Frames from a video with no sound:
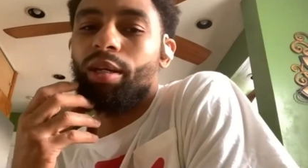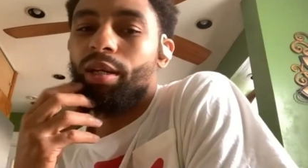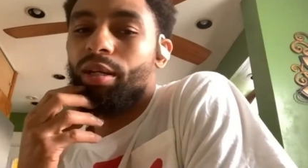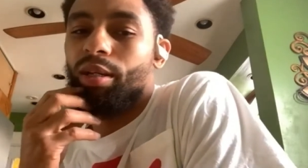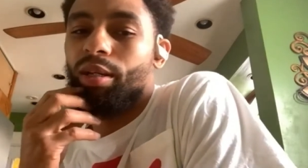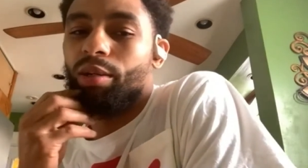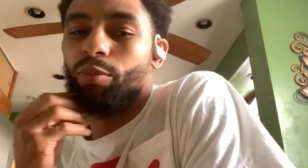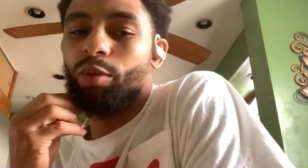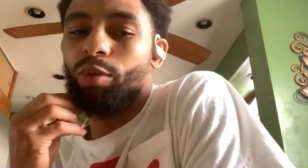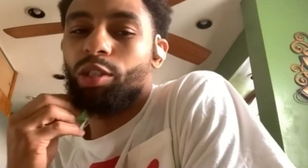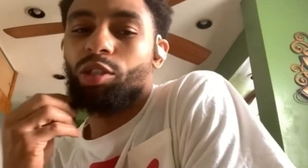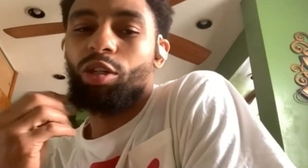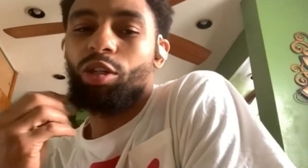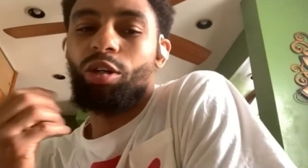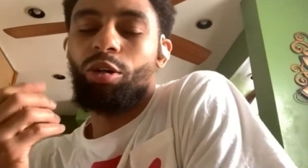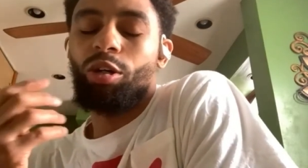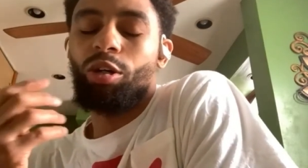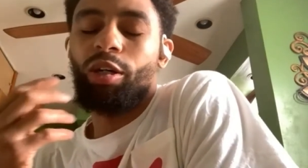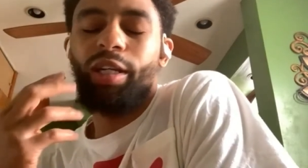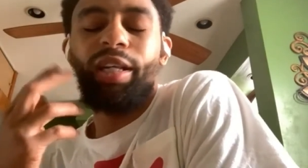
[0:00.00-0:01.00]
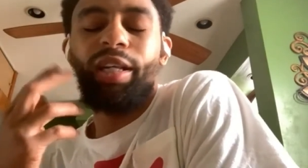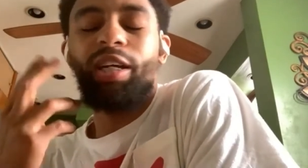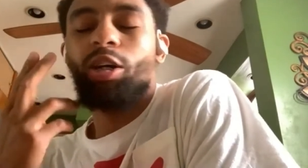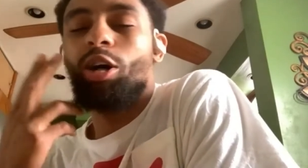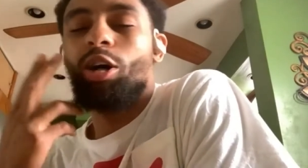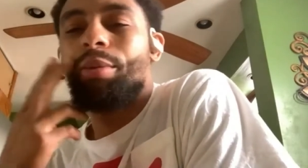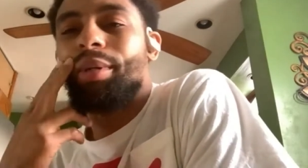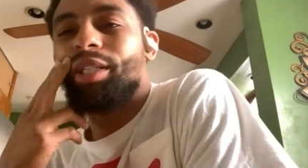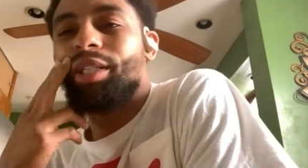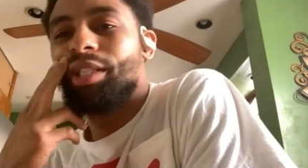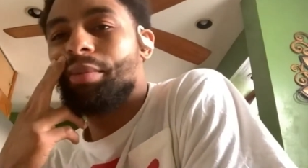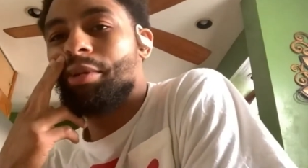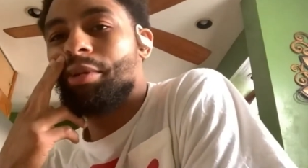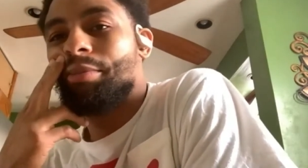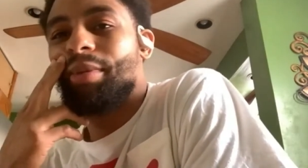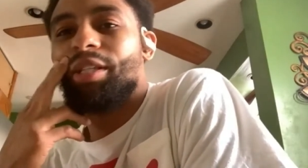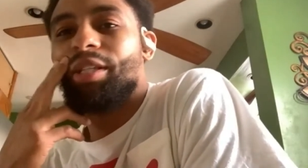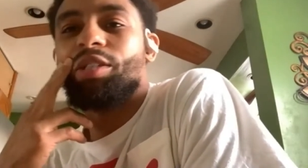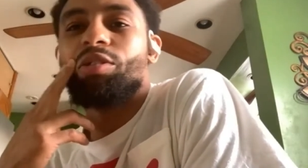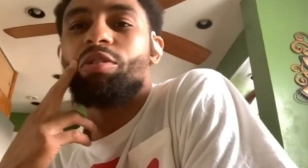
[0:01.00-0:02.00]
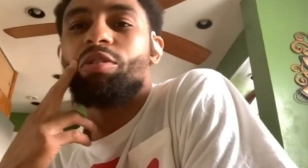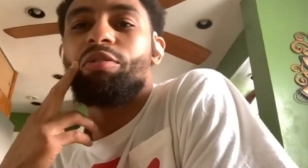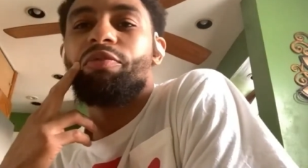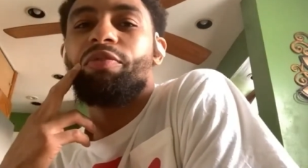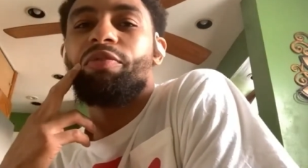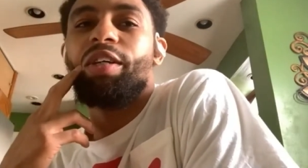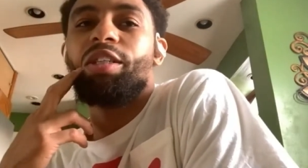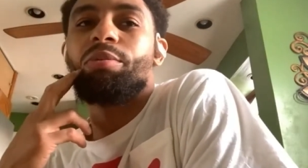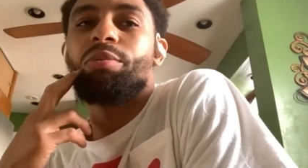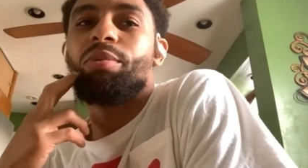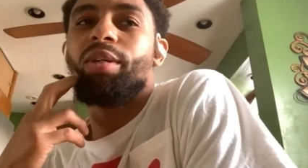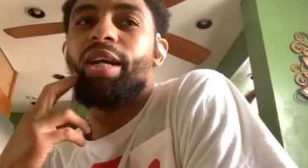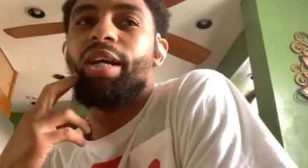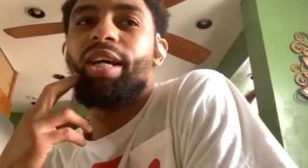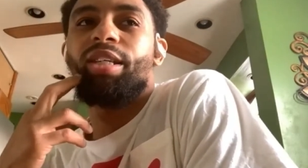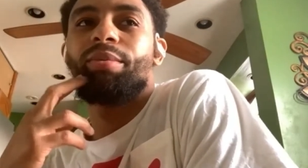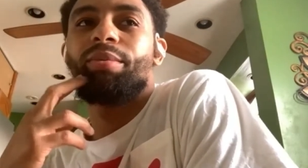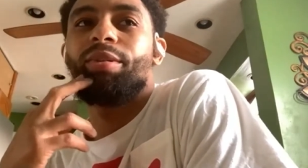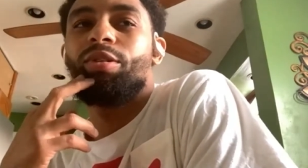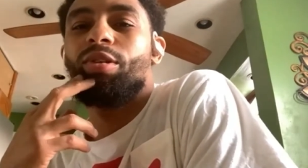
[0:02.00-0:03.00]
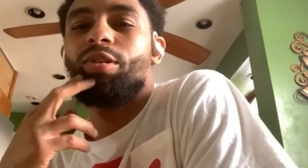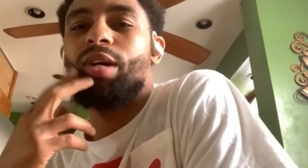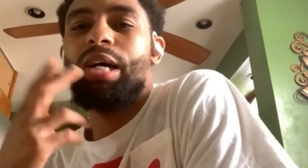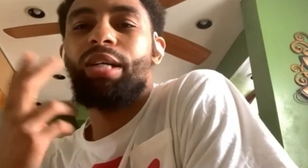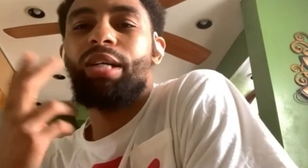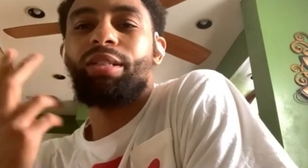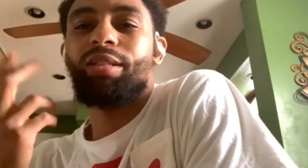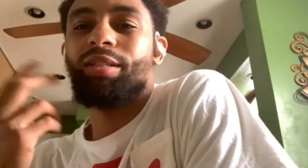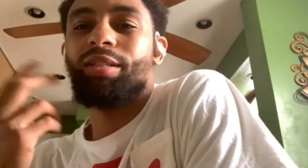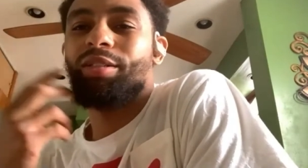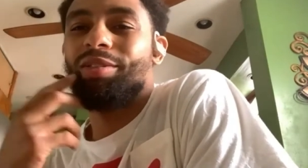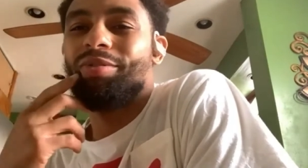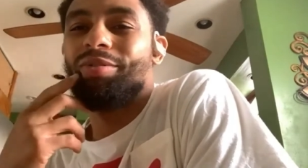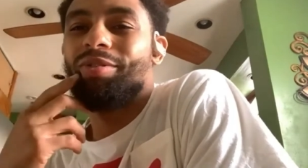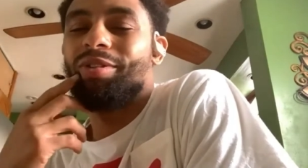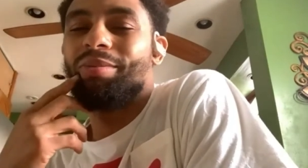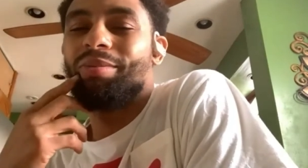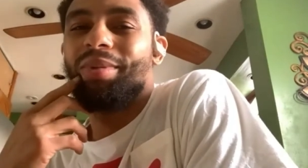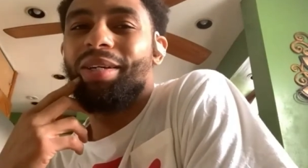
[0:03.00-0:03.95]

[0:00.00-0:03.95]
and he didn't call me, he sent me a message on Facebook asking me, how's things going?